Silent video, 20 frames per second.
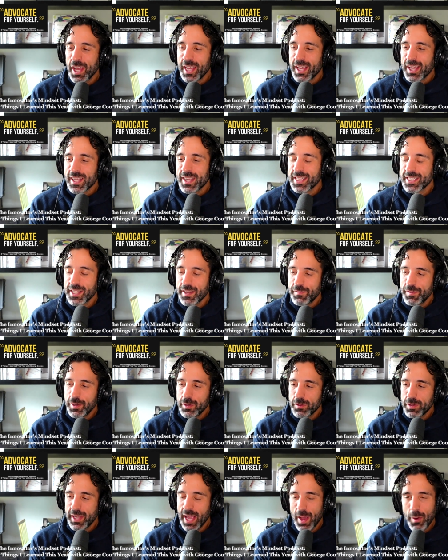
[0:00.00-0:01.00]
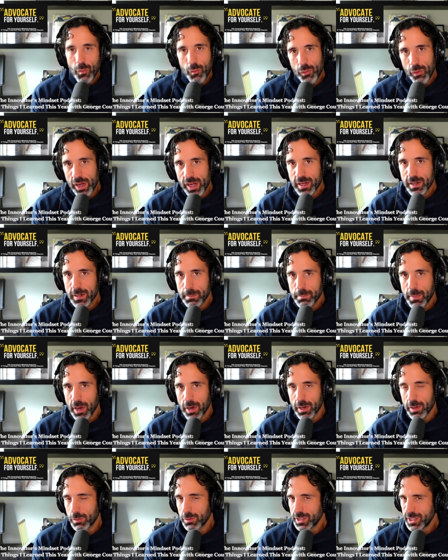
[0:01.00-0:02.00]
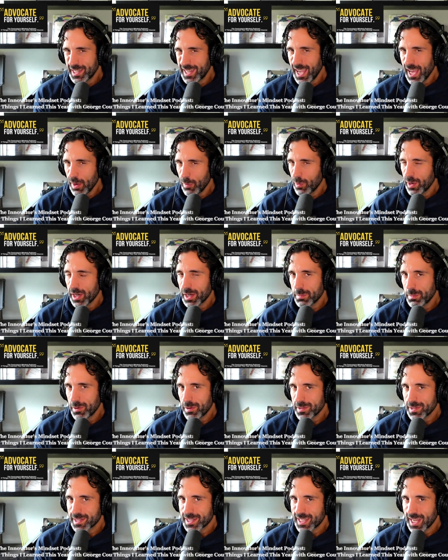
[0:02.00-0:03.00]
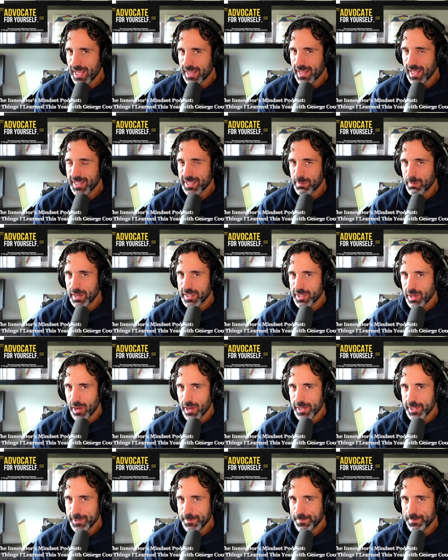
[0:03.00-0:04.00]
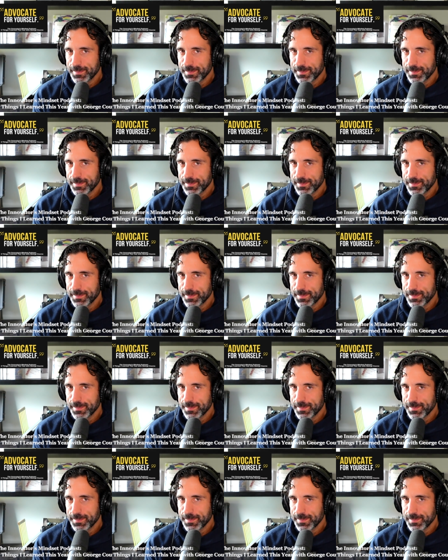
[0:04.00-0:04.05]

Because if you get weird about it, would you get weird about saying that to my daughter?